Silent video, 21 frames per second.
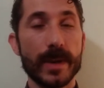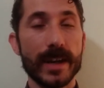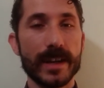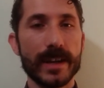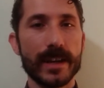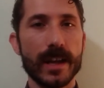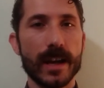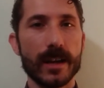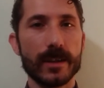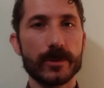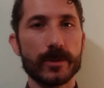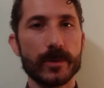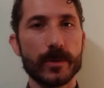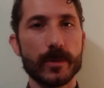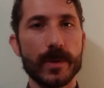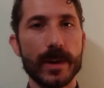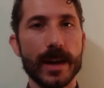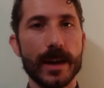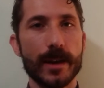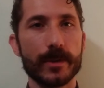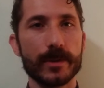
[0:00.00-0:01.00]
paradox
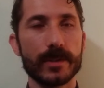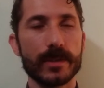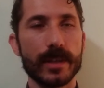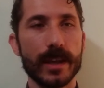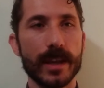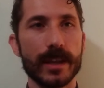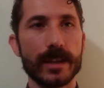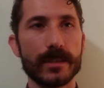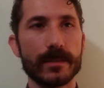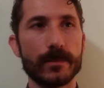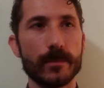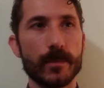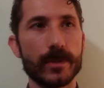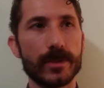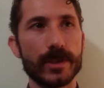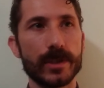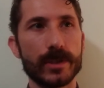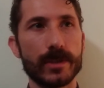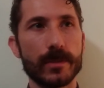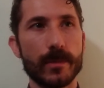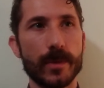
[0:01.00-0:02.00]
with what I was
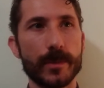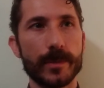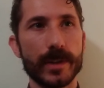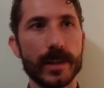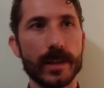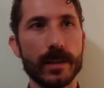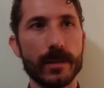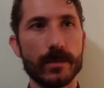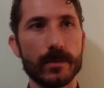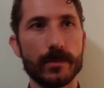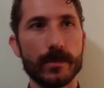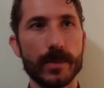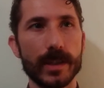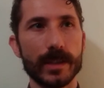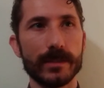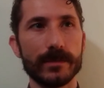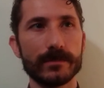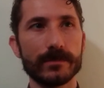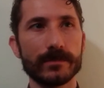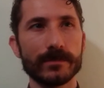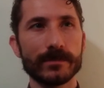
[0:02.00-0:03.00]
saying just a moment ago,
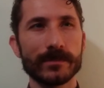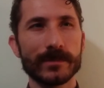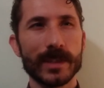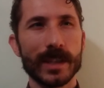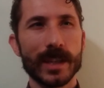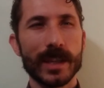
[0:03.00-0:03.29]
but